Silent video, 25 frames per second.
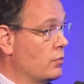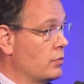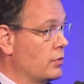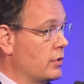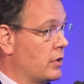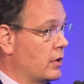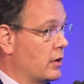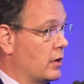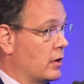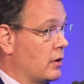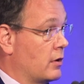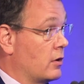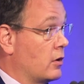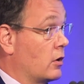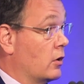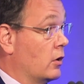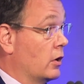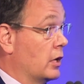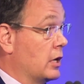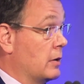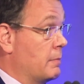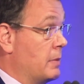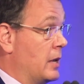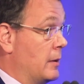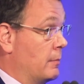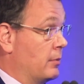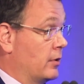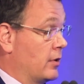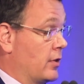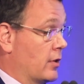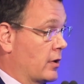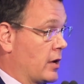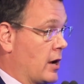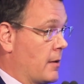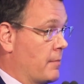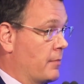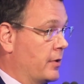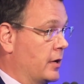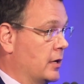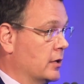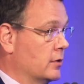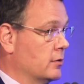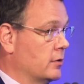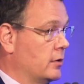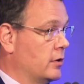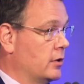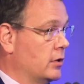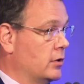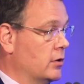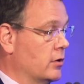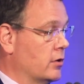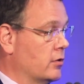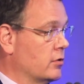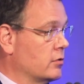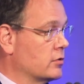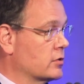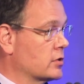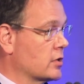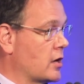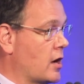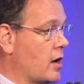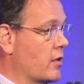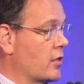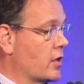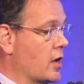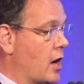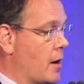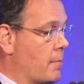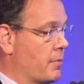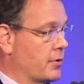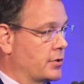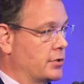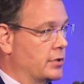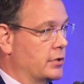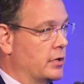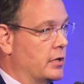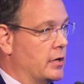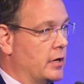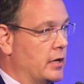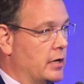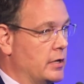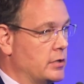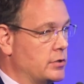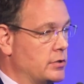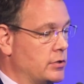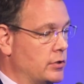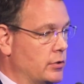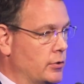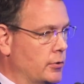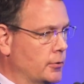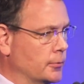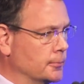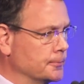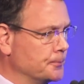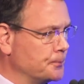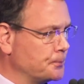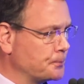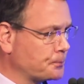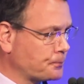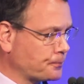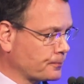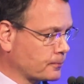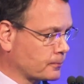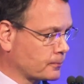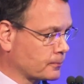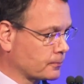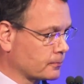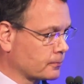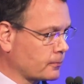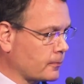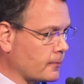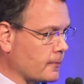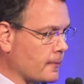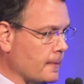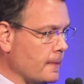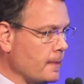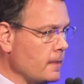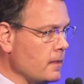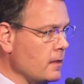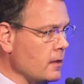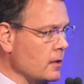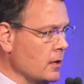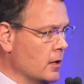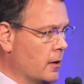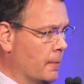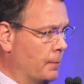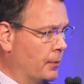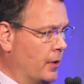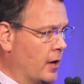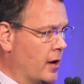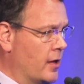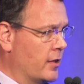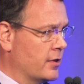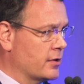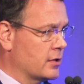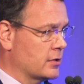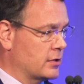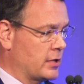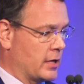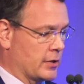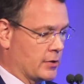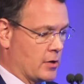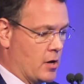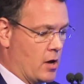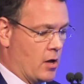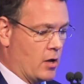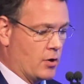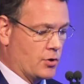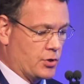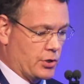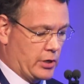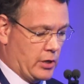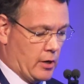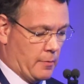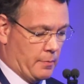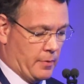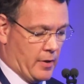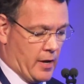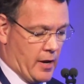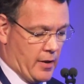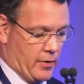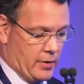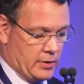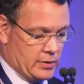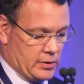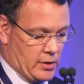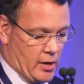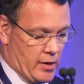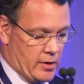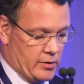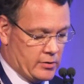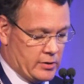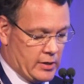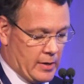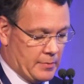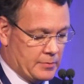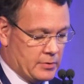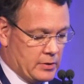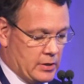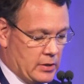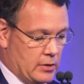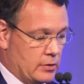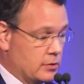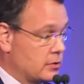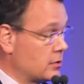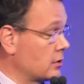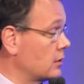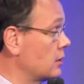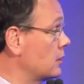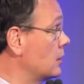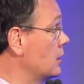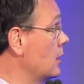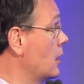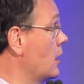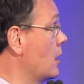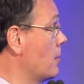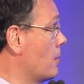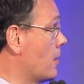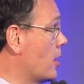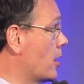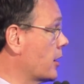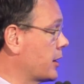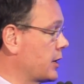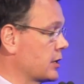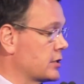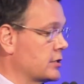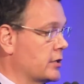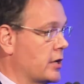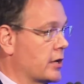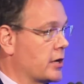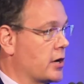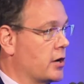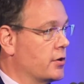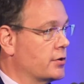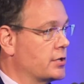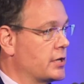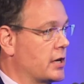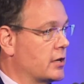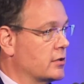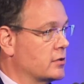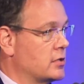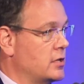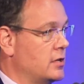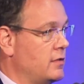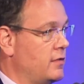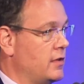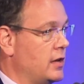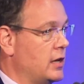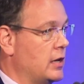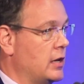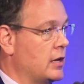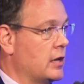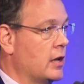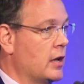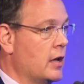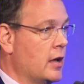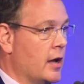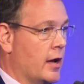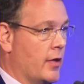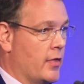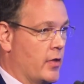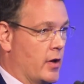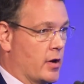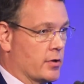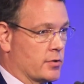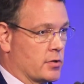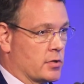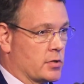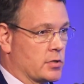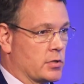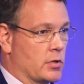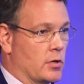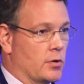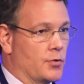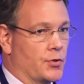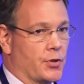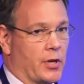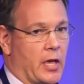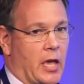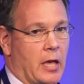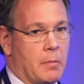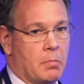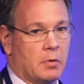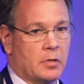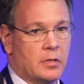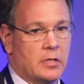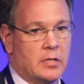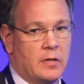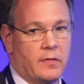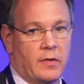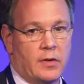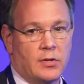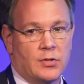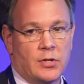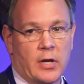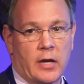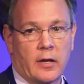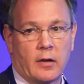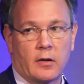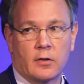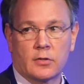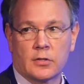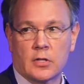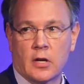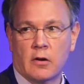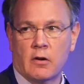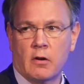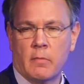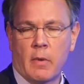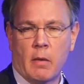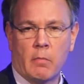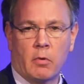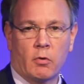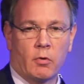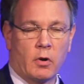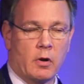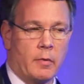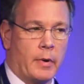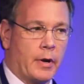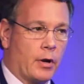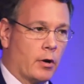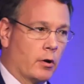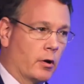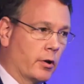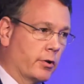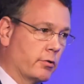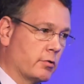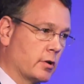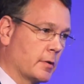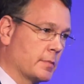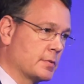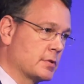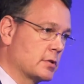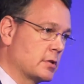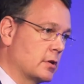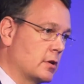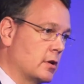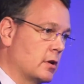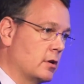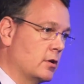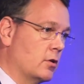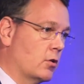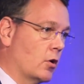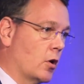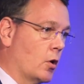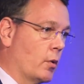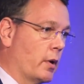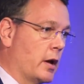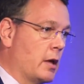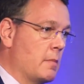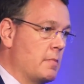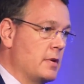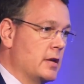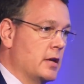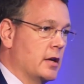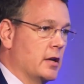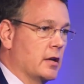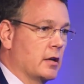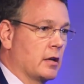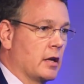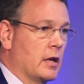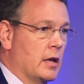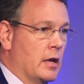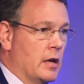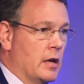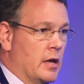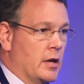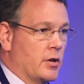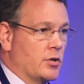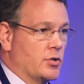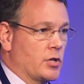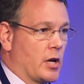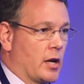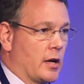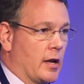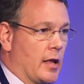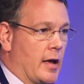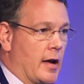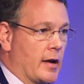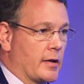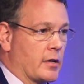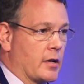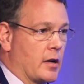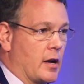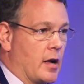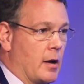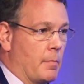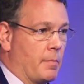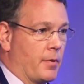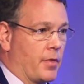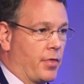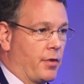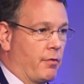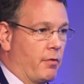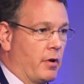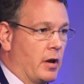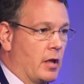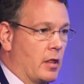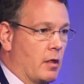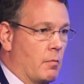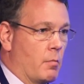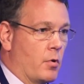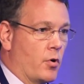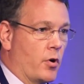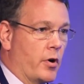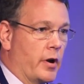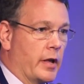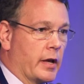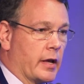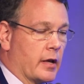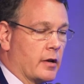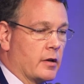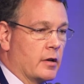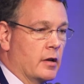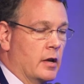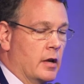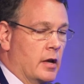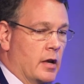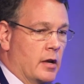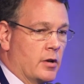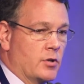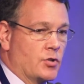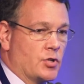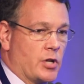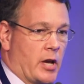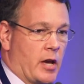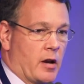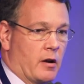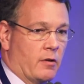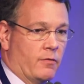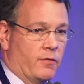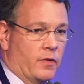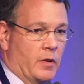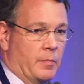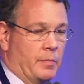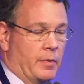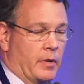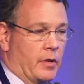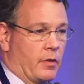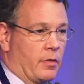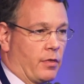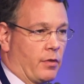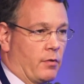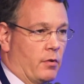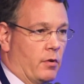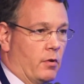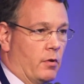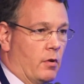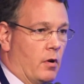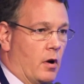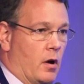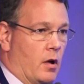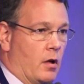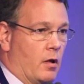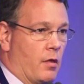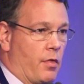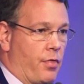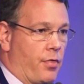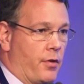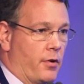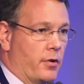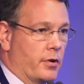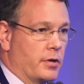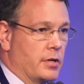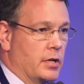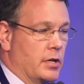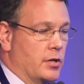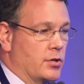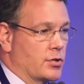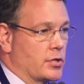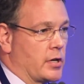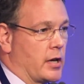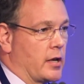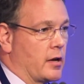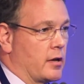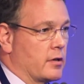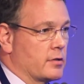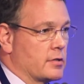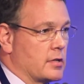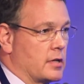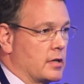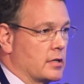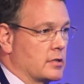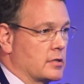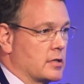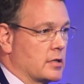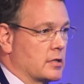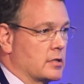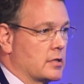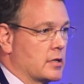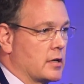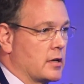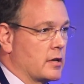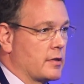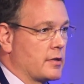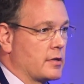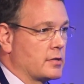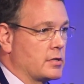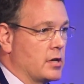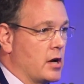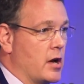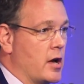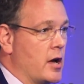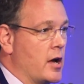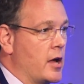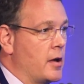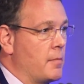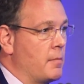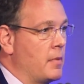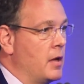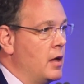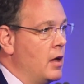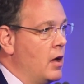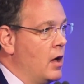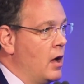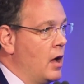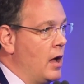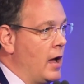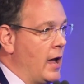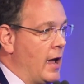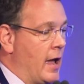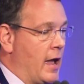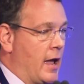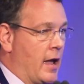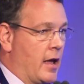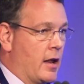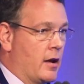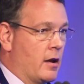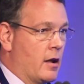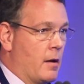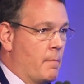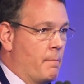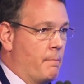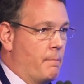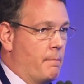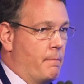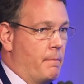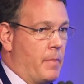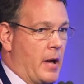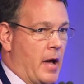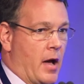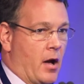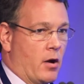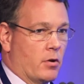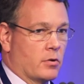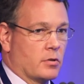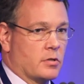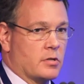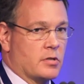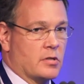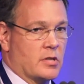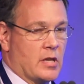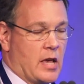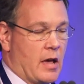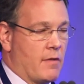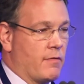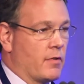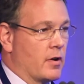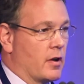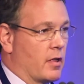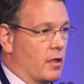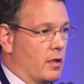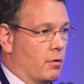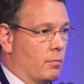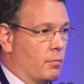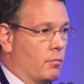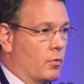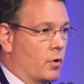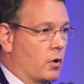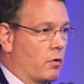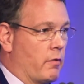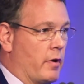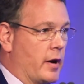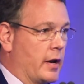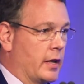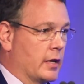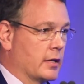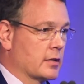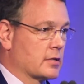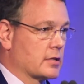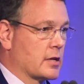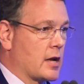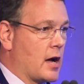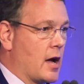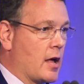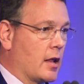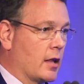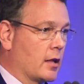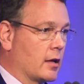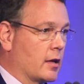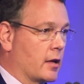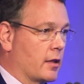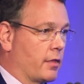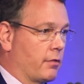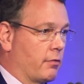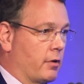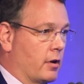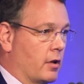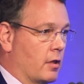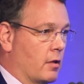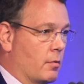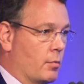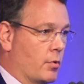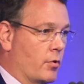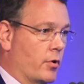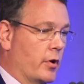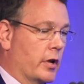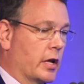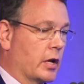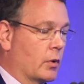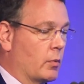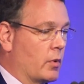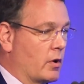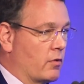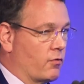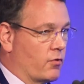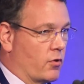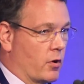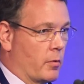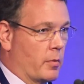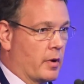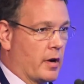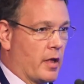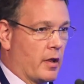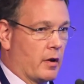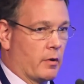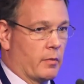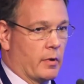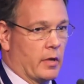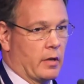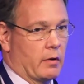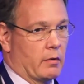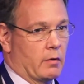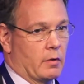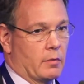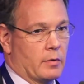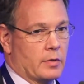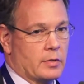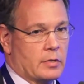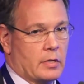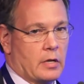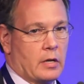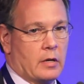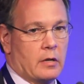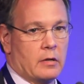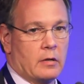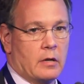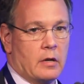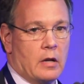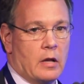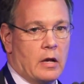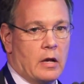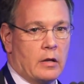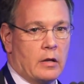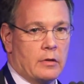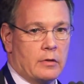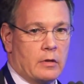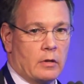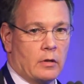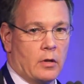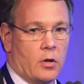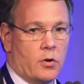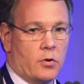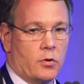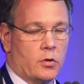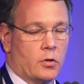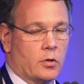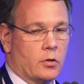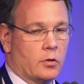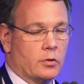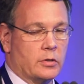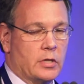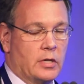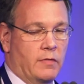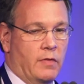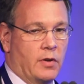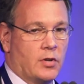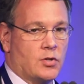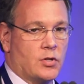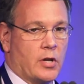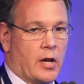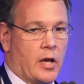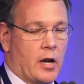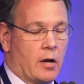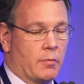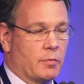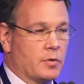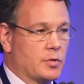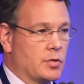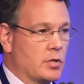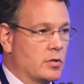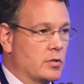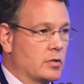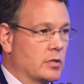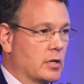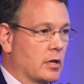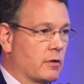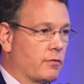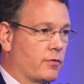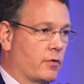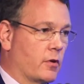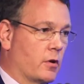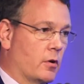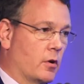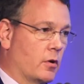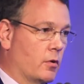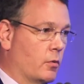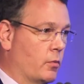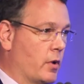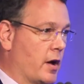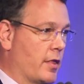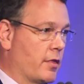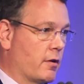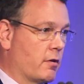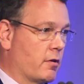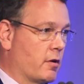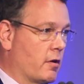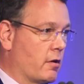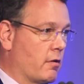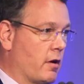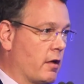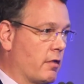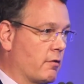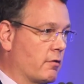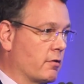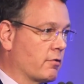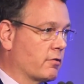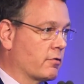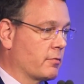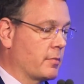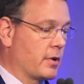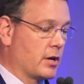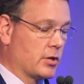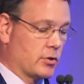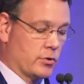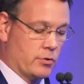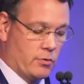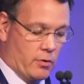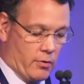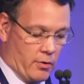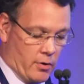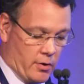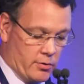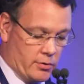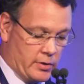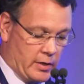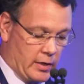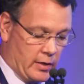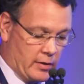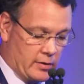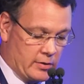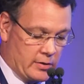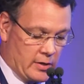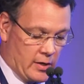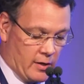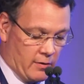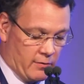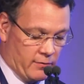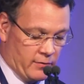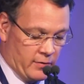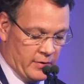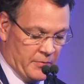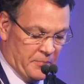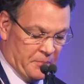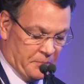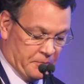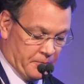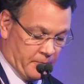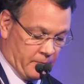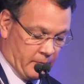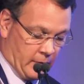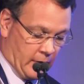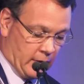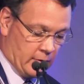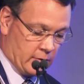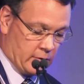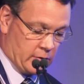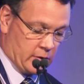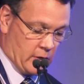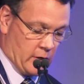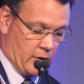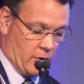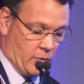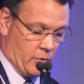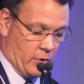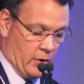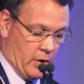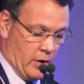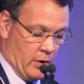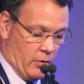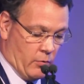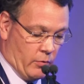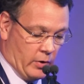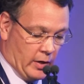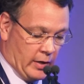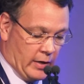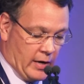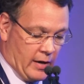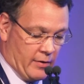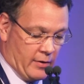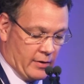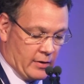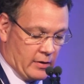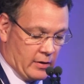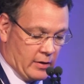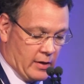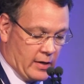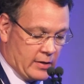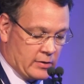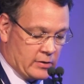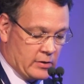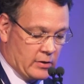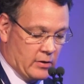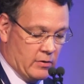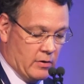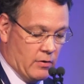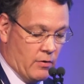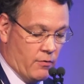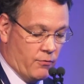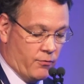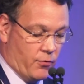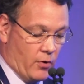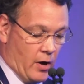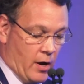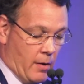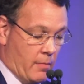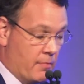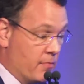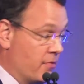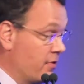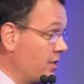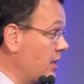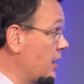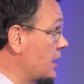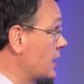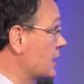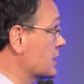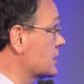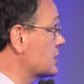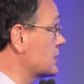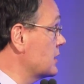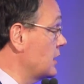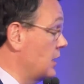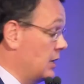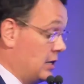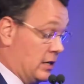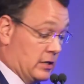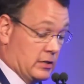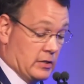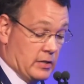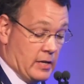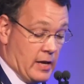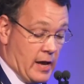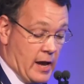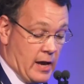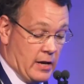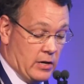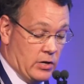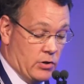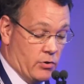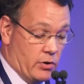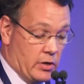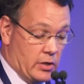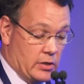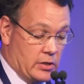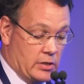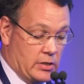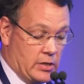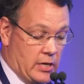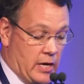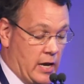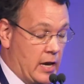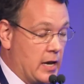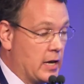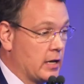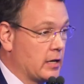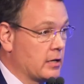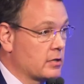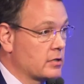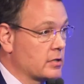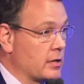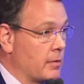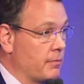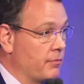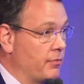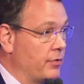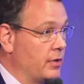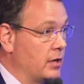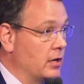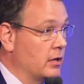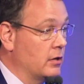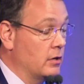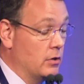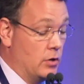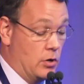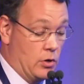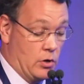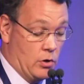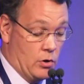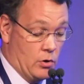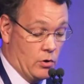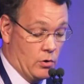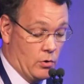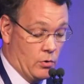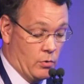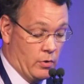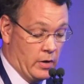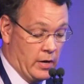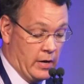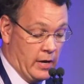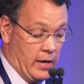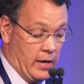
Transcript: The early people in the company, including Yun, saw the opportunity to apply this technology and apply these concepts into markets like hotel TV, and they also sold the cable TV channels. And I remember one of my early trips to Norway being jet lagged and up at 3 in the morning and channel flipping through all 13 channels that existed at the time, and about 7 of them were running Scala at 3 in the morning in one form or another, whether it was the local TV channel was using it for weather or other information, or the hotel itself. And so really I think the lesson from this is that you can take something new